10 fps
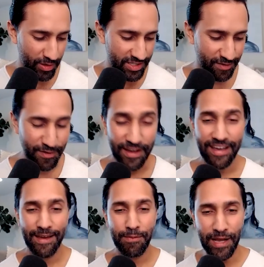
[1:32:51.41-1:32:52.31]
importance of
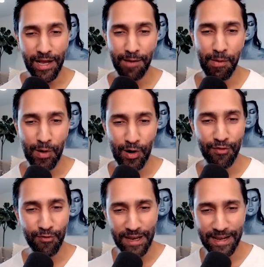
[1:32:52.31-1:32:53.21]
picking up a
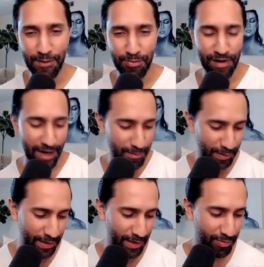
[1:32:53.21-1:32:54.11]
book, feeding your brain,
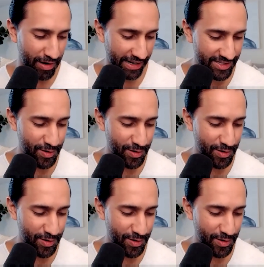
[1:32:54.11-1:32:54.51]
building your brain.